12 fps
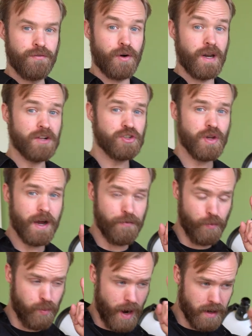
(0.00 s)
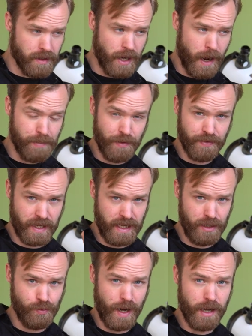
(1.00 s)
For lunch, you have 1 cup of
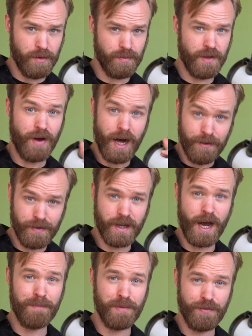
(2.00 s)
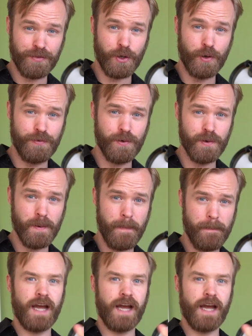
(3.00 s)
quinoa with half a cup of tofu.